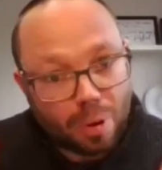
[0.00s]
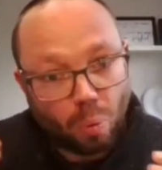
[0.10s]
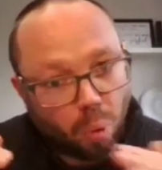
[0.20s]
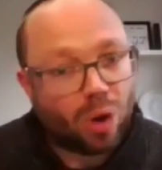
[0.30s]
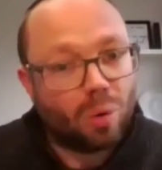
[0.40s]

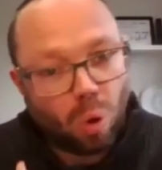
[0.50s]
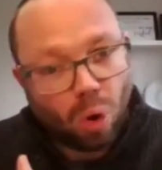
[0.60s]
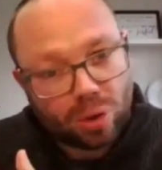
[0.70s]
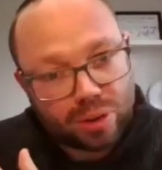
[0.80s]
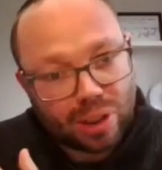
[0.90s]

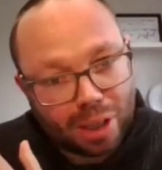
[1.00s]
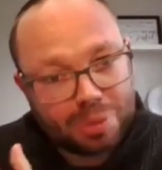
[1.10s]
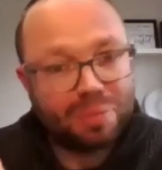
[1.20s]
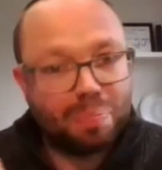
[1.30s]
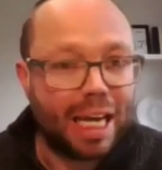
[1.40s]
What
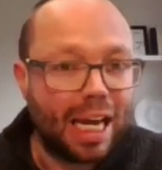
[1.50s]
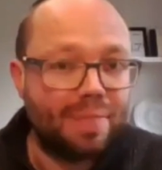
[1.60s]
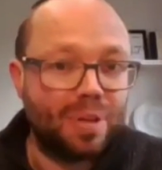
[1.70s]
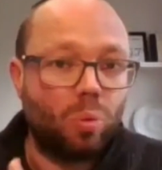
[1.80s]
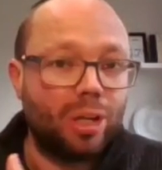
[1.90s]
types of
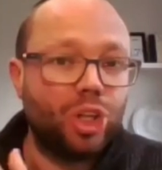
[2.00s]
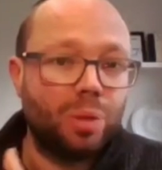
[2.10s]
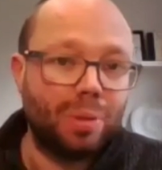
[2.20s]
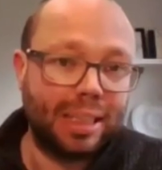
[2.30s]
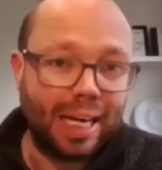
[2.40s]
behavior will
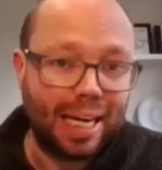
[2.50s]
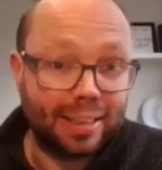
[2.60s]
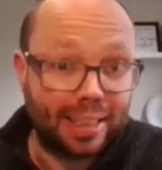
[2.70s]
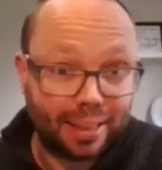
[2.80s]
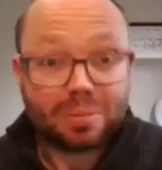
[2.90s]
you as a
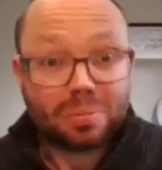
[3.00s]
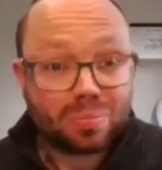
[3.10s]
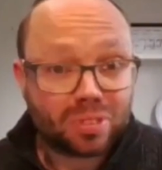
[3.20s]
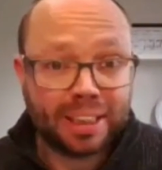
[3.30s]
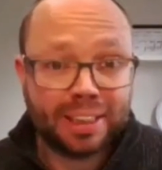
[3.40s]
lender
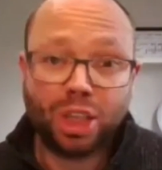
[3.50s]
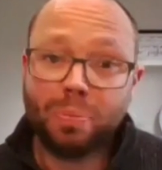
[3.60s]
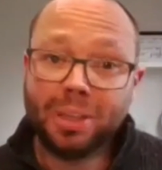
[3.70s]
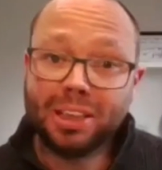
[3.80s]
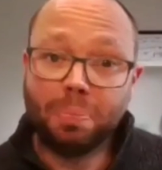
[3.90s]

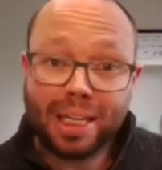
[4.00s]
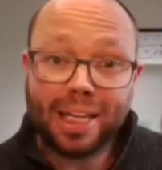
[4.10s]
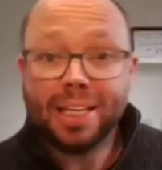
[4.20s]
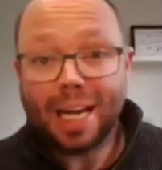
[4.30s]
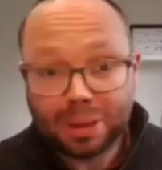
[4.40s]
determine to
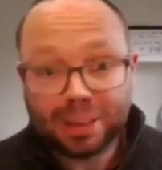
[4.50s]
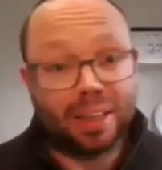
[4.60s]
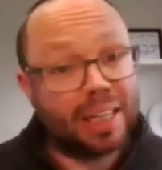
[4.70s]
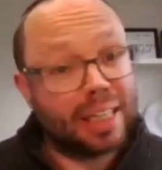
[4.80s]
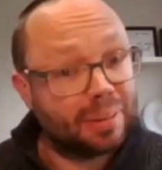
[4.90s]
be in
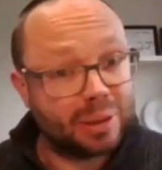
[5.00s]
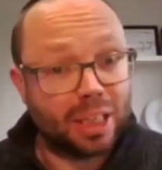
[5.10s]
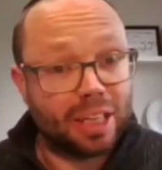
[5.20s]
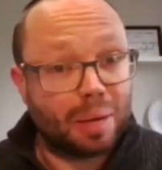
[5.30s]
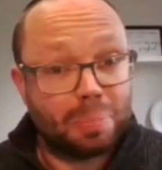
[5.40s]
appetite and
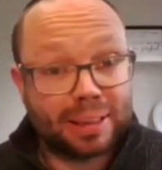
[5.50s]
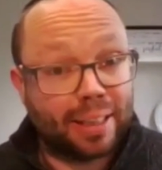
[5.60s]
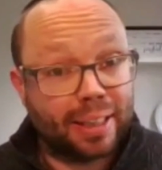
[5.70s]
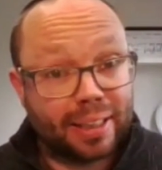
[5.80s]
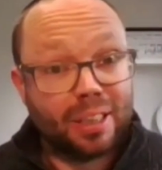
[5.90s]
outside of
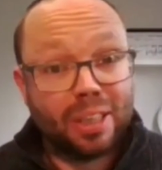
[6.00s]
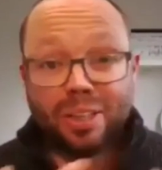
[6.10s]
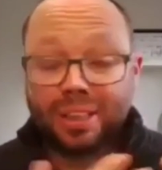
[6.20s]
appetite?